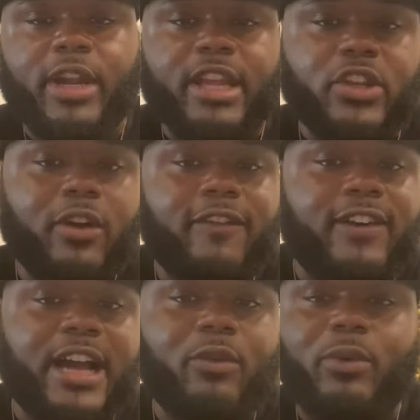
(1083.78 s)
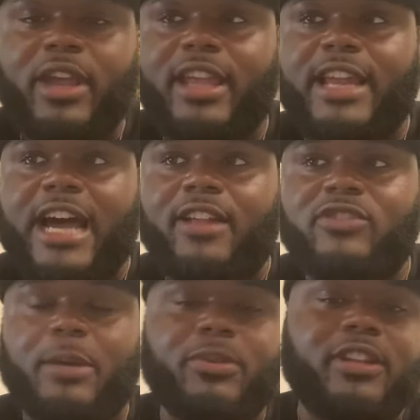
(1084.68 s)
get notified when I
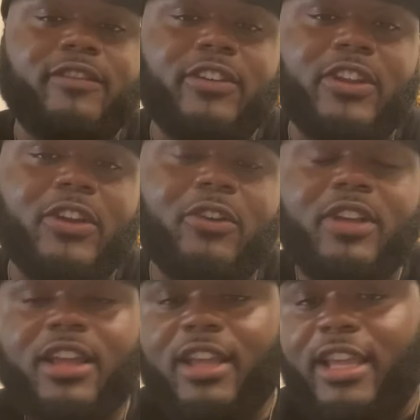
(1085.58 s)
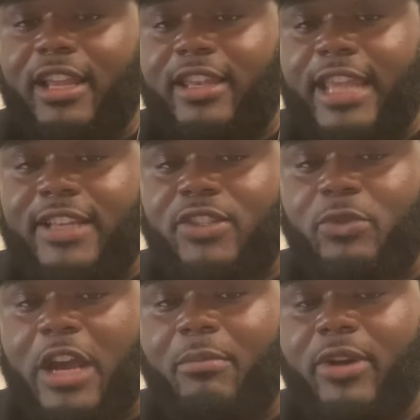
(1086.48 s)
drop another video, hit that
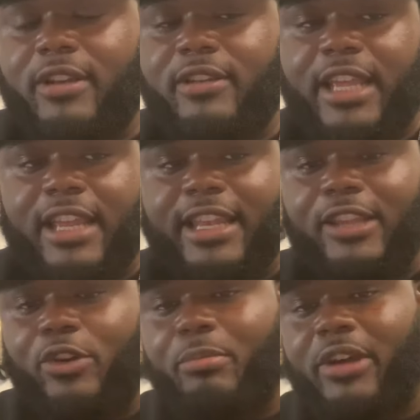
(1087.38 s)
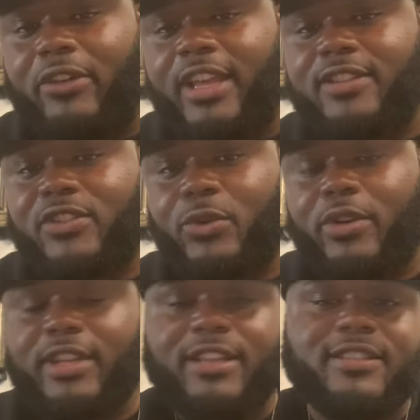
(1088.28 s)
subscribe button and hit the little bell next to
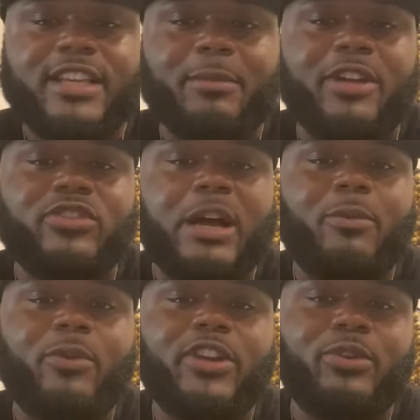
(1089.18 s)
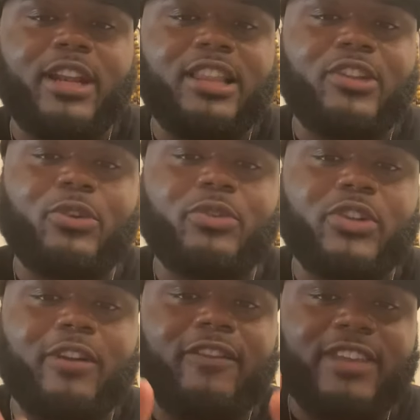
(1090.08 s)
it. Next time I drop one, you'll get a little
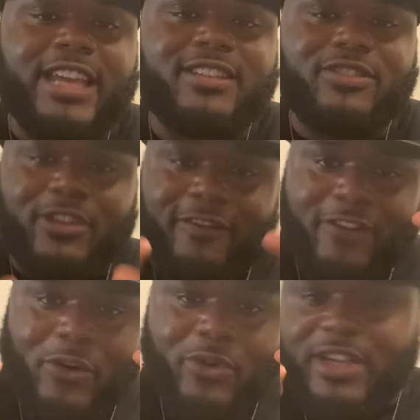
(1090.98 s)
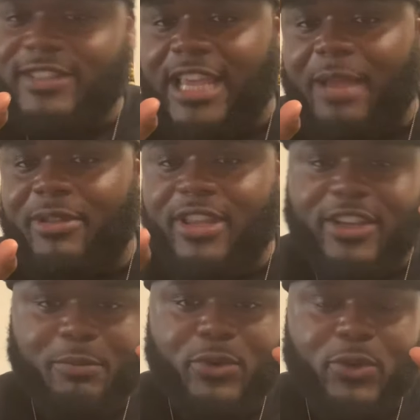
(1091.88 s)
notification on your phone, your tablet, your
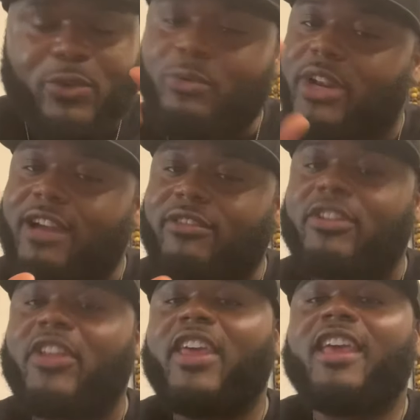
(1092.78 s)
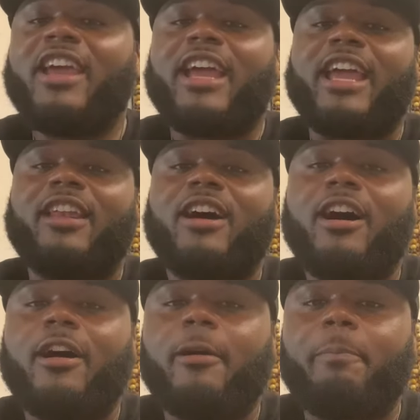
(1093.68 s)
computer, whatever. And
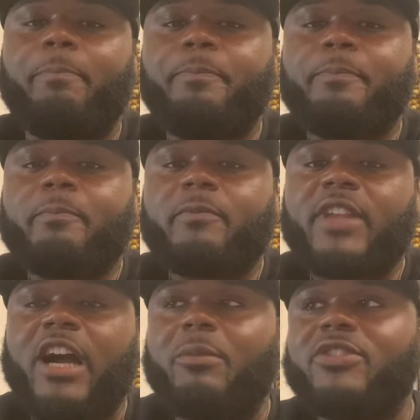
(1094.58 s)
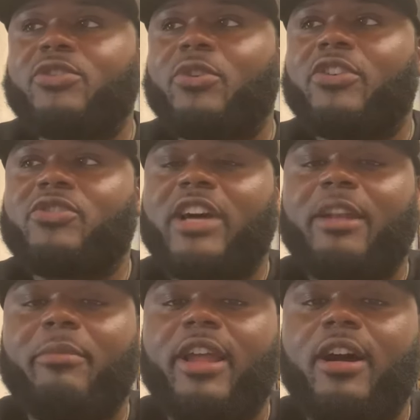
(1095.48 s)
I'll be sure to try to
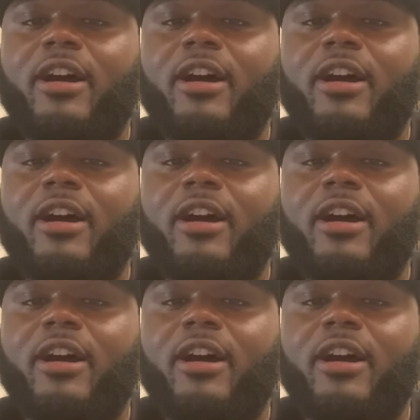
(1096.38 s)
make,